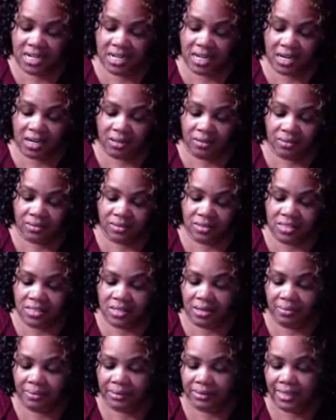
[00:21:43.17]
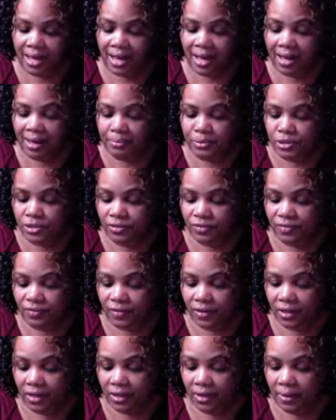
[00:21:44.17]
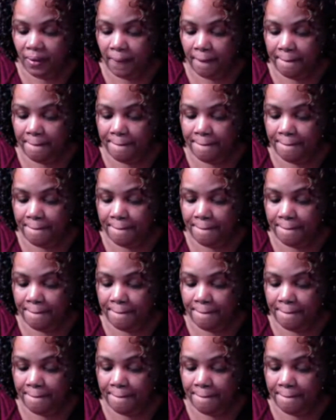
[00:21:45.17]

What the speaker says: Now, let's talk about the option fee